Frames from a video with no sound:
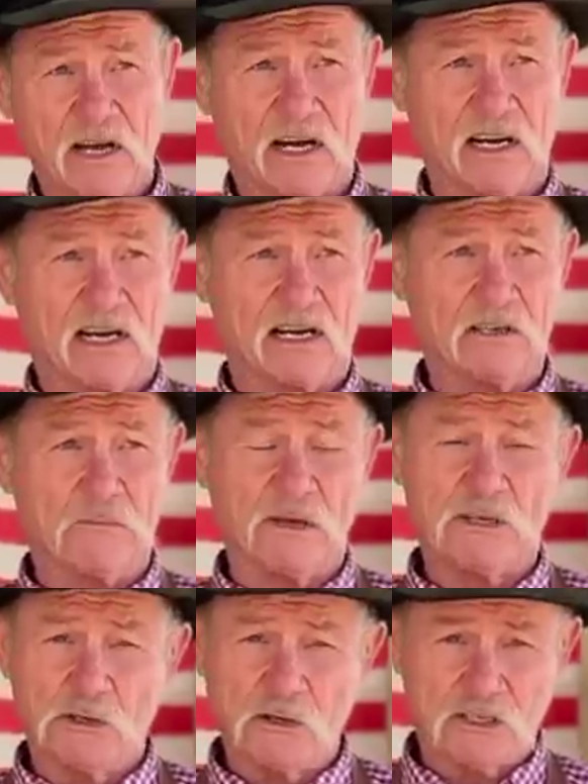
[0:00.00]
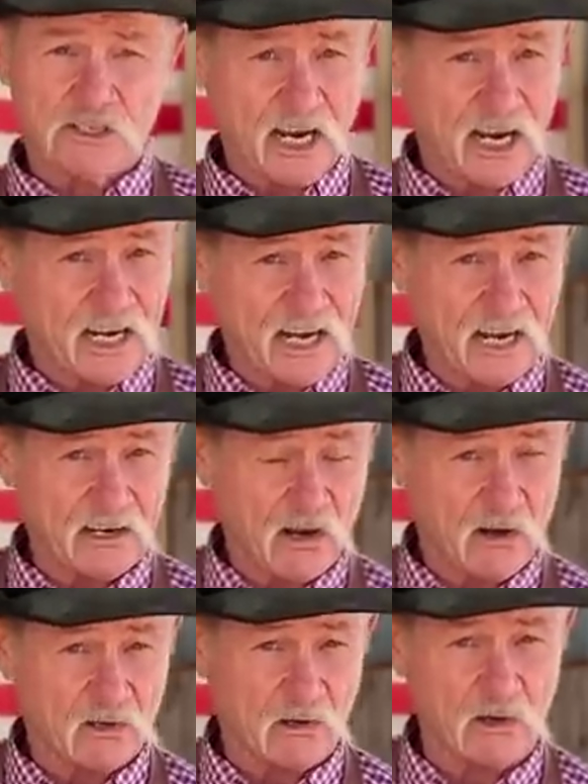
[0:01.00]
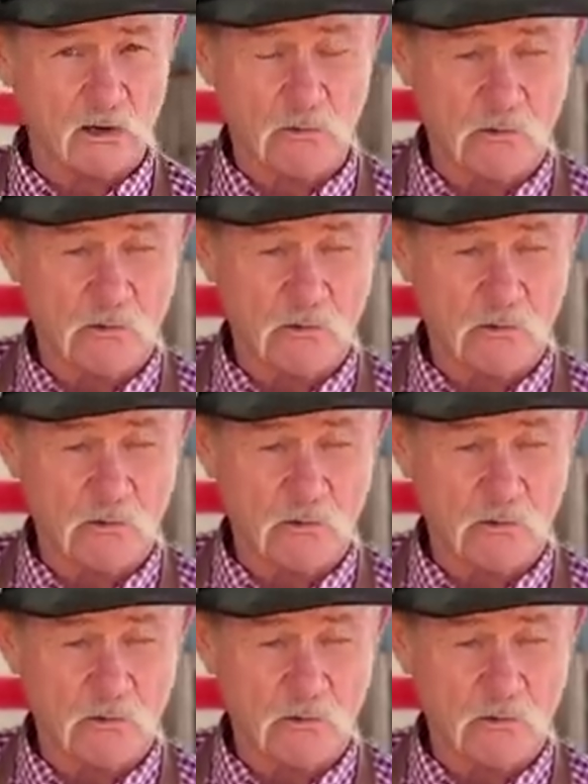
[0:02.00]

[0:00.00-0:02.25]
Uh, be sure and check it out on our little